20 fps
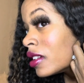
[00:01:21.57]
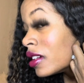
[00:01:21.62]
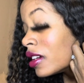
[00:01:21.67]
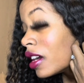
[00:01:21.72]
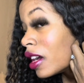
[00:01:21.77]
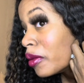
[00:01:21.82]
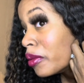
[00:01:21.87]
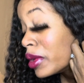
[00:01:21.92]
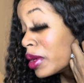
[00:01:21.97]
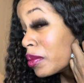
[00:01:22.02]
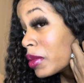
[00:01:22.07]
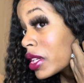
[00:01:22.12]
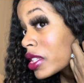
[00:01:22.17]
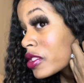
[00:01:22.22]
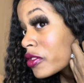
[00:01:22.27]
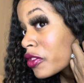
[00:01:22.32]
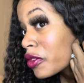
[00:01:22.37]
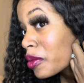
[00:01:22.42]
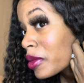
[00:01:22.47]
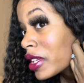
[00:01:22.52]
a bit much
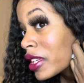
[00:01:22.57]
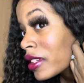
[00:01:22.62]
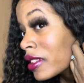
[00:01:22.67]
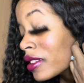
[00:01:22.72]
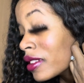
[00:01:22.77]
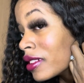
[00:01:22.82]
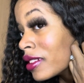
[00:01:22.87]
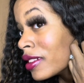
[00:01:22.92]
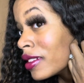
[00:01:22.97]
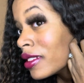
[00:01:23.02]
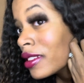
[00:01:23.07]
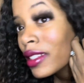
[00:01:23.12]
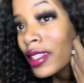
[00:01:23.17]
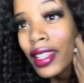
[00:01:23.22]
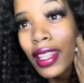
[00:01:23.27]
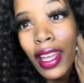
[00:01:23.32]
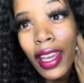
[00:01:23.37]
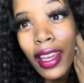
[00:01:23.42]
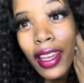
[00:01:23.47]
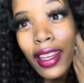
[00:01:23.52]
for me.
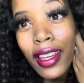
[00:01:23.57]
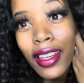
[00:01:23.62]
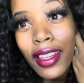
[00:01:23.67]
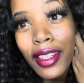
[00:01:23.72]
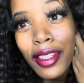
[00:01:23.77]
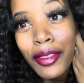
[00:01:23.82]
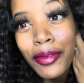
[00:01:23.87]
Like,